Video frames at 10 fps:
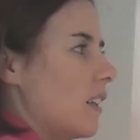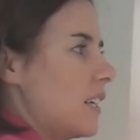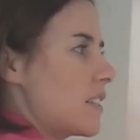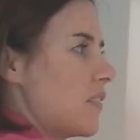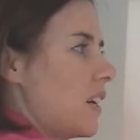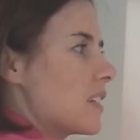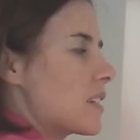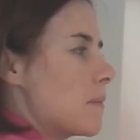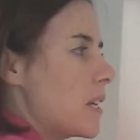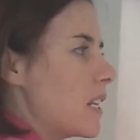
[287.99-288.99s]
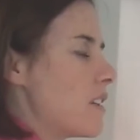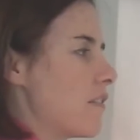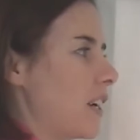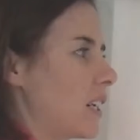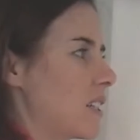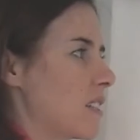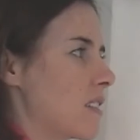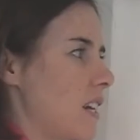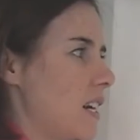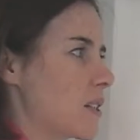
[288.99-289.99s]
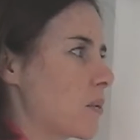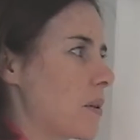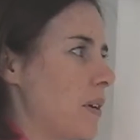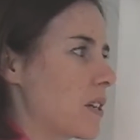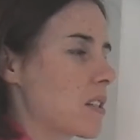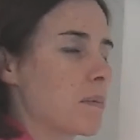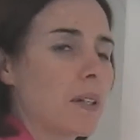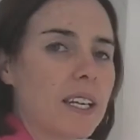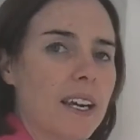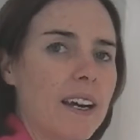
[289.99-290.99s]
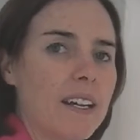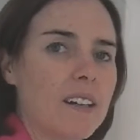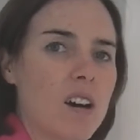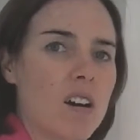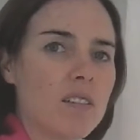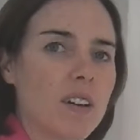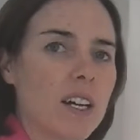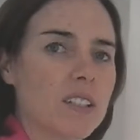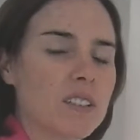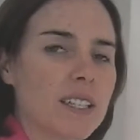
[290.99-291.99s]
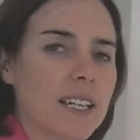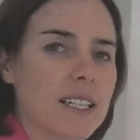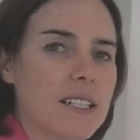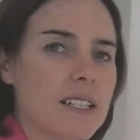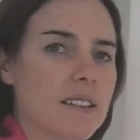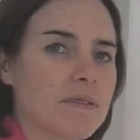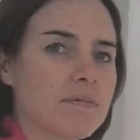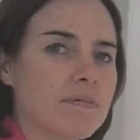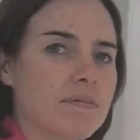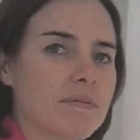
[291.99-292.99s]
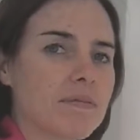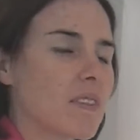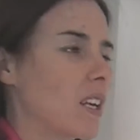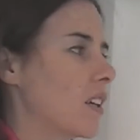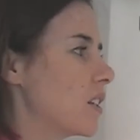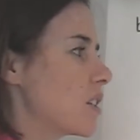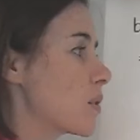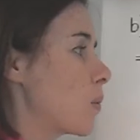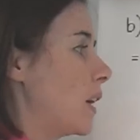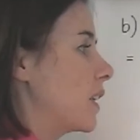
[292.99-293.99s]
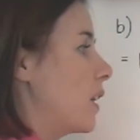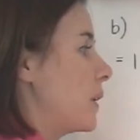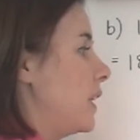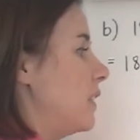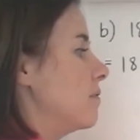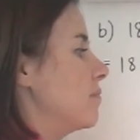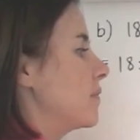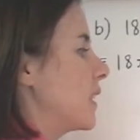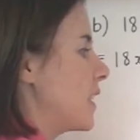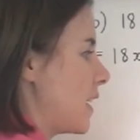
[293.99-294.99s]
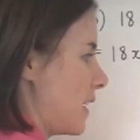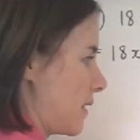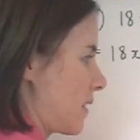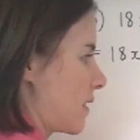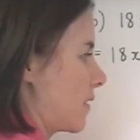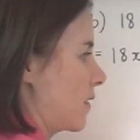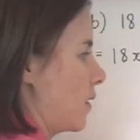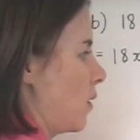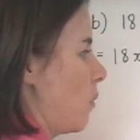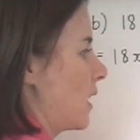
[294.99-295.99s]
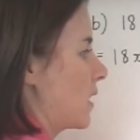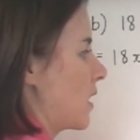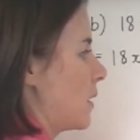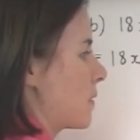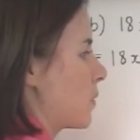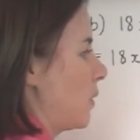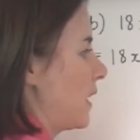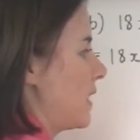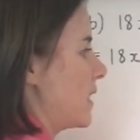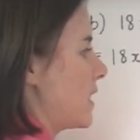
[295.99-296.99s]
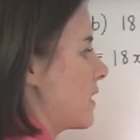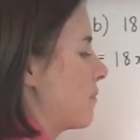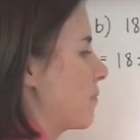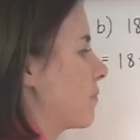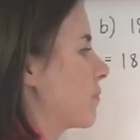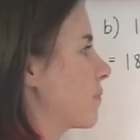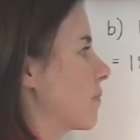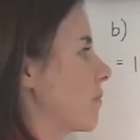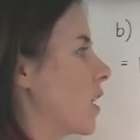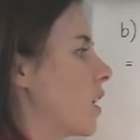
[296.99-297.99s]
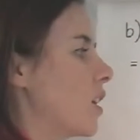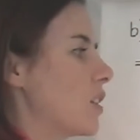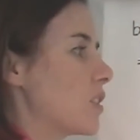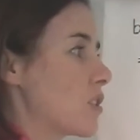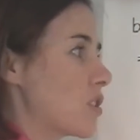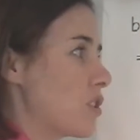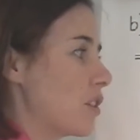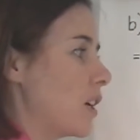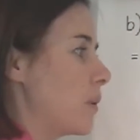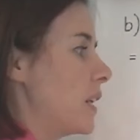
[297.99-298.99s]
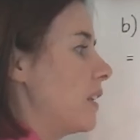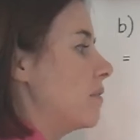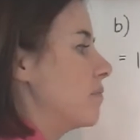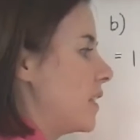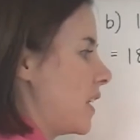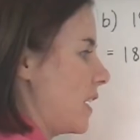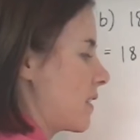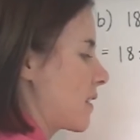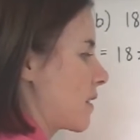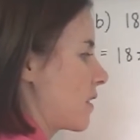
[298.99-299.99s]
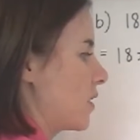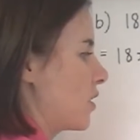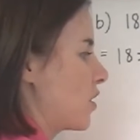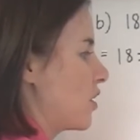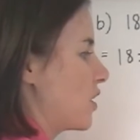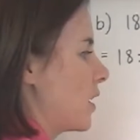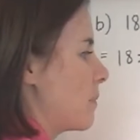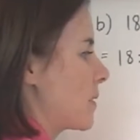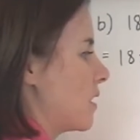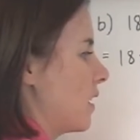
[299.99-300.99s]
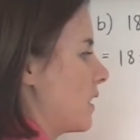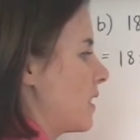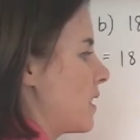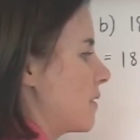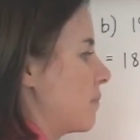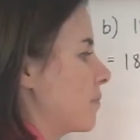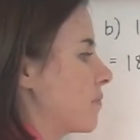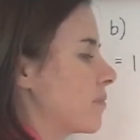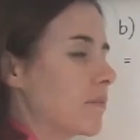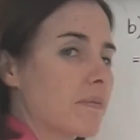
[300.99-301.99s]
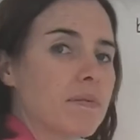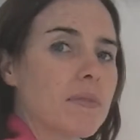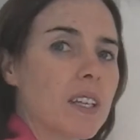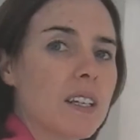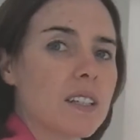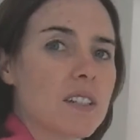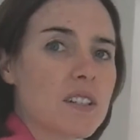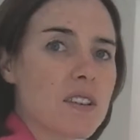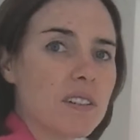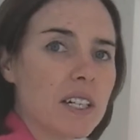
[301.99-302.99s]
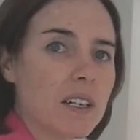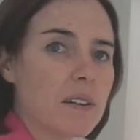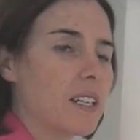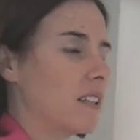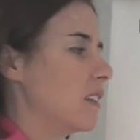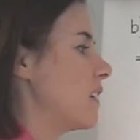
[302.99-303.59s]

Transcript: Let's find as many factors as we possibly can of 180. Does 1 go in? Yes. 1 times 180. Does 2 go in? Yes. 2 times 90. Does 3 go in?